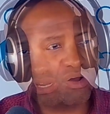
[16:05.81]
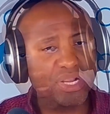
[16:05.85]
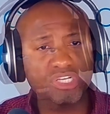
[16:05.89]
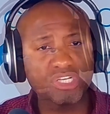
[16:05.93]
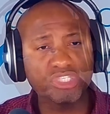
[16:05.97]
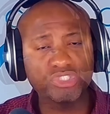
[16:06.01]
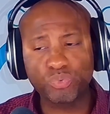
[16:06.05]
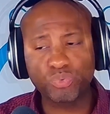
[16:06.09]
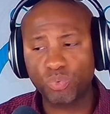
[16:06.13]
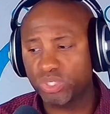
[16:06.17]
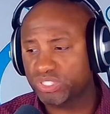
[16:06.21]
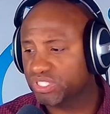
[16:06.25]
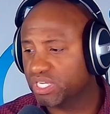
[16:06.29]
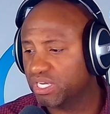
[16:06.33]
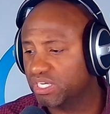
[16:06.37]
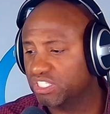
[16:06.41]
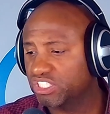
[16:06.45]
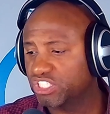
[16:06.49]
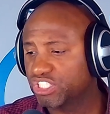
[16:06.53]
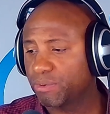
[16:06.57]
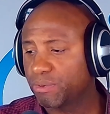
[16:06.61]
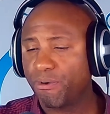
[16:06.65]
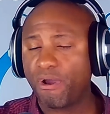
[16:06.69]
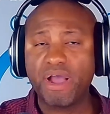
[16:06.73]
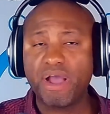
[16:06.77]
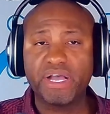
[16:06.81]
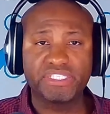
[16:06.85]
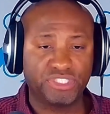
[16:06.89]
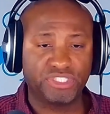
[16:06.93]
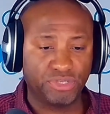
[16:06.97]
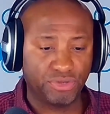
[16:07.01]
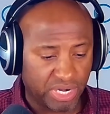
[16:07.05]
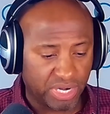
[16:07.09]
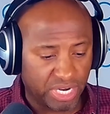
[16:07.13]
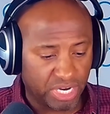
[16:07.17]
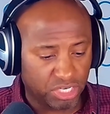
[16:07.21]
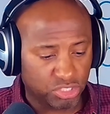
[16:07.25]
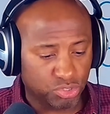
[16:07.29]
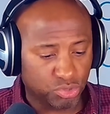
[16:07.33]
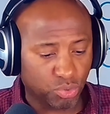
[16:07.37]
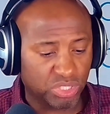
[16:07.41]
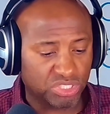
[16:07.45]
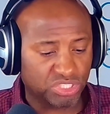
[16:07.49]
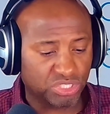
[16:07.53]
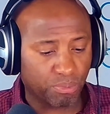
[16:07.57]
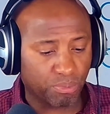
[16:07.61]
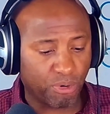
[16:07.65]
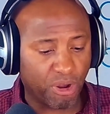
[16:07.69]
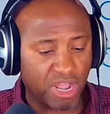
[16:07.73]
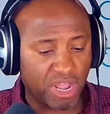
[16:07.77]
Here's what's going to surprise you. And here's what
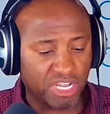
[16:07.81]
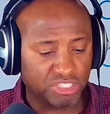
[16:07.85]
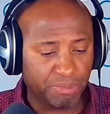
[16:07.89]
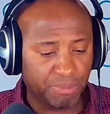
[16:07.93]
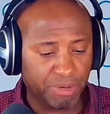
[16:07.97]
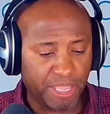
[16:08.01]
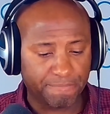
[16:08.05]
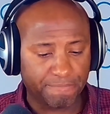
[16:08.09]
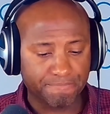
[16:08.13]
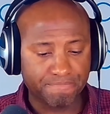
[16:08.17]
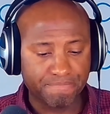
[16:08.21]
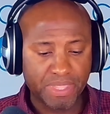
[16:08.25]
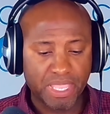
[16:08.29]
surprised me.